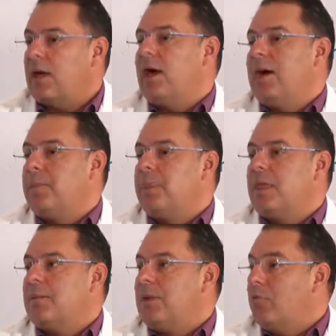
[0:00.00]

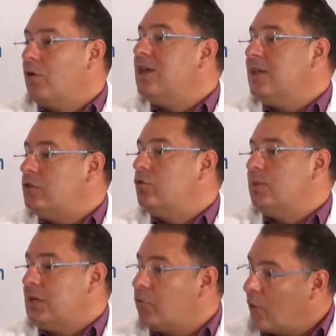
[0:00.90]
But we need to
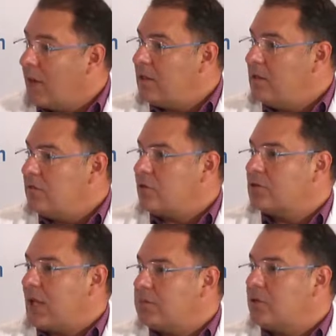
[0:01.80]
be ready for
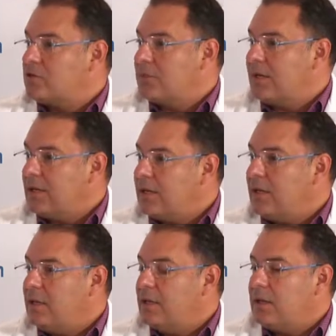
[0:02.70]
that
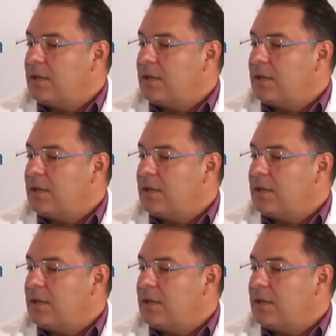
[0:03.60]
possibility